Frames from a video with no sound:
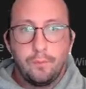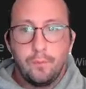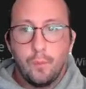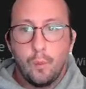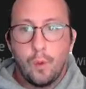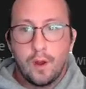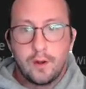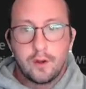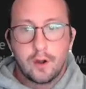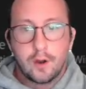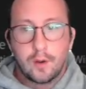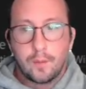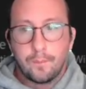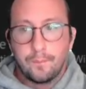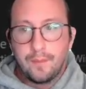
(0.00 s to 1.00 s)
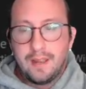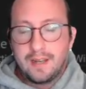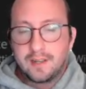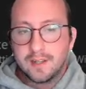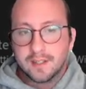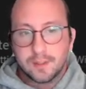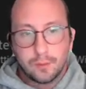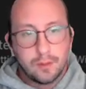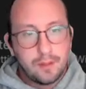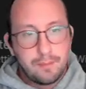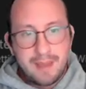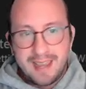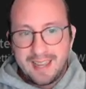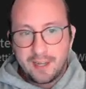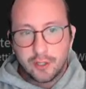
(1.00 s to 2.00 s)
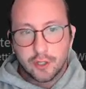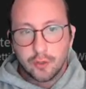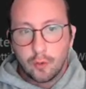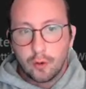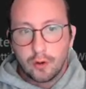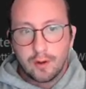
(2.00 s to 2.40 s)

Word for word: wonder, it doesn't really make it shorter.